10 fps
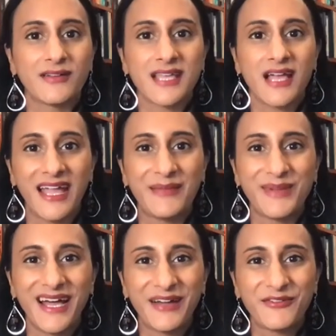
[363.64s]
time
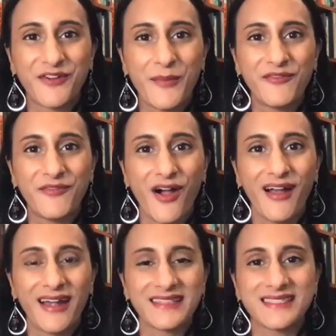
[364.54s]
uh, from afar,
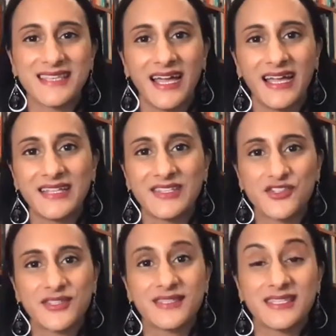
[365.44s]
and it's uh, it's
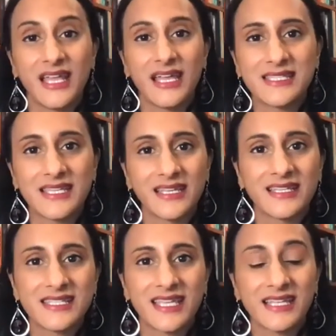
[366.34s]
just a delight to
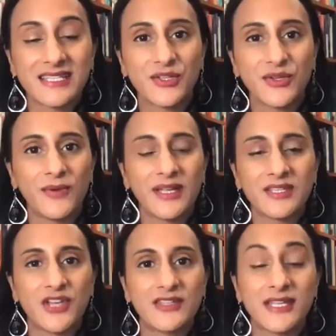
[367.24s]
to get to
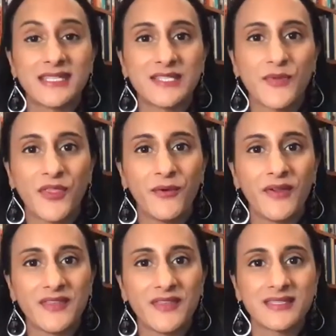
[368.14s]
exchange ideas with you
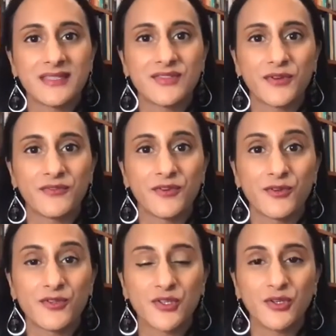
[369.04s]
at this sort of
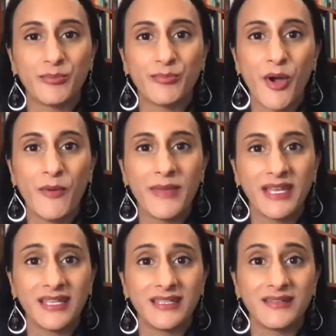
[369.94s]
crucial moment
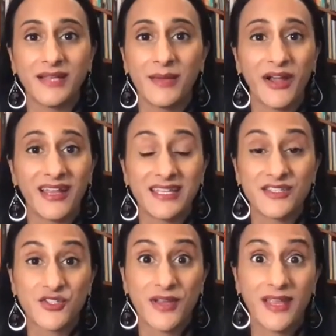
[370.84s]
in American
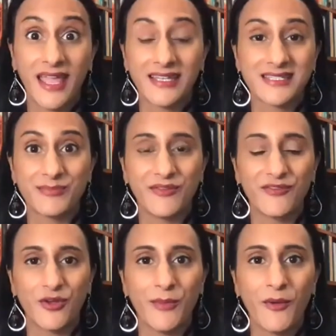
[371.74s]
history and
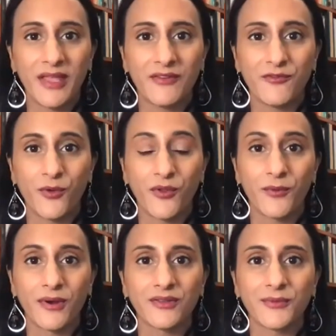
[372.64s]
pivotal moment for the
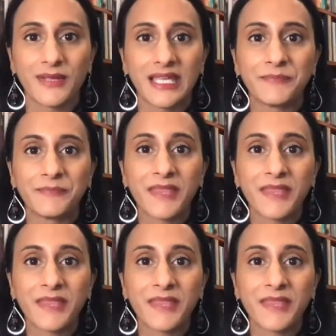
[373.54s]
world, really.